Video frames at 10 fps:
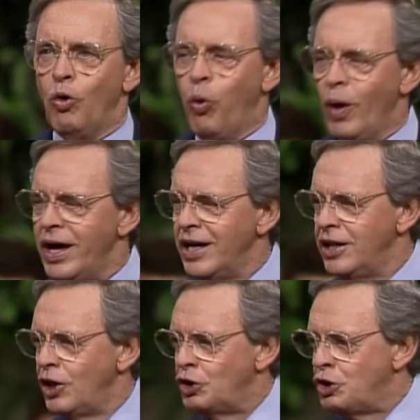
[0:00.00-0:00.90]

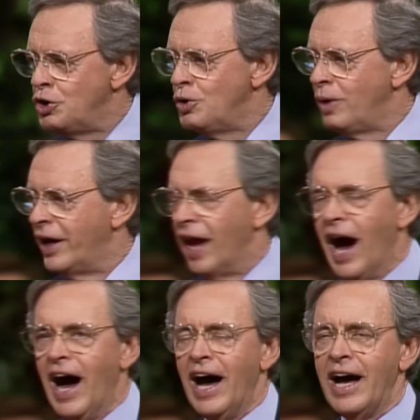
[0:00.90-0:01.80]
when you and
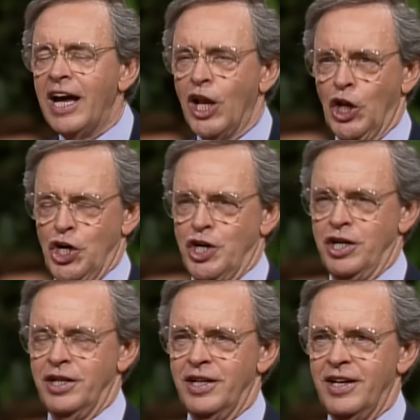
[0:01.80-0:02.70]
I
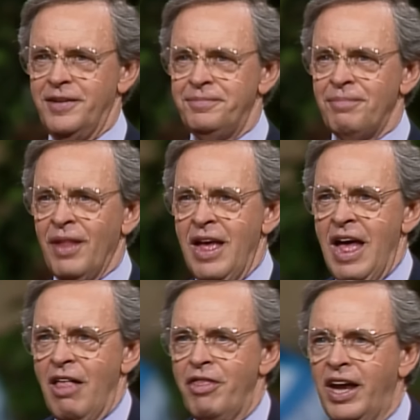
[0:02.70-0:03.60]
learn
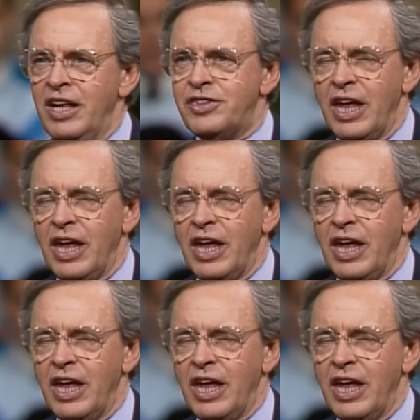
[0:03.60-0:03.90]
that it